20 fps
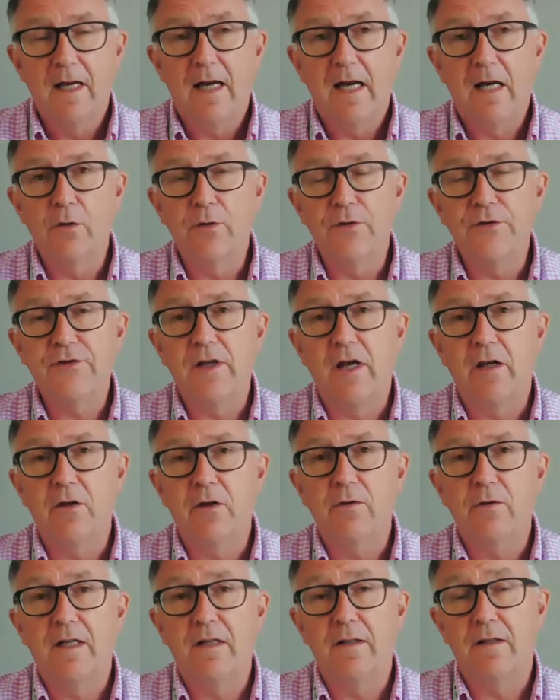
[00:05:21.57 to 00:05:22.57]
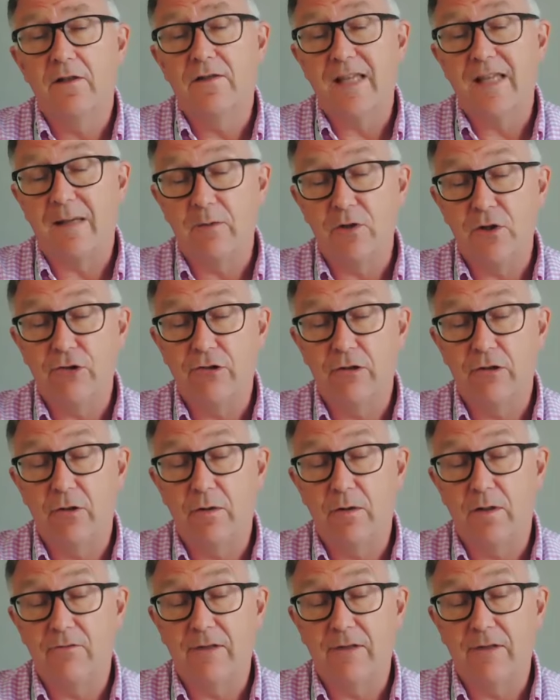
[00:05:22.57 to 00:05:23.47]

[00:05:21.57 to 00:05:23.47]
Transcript: And also the same is true,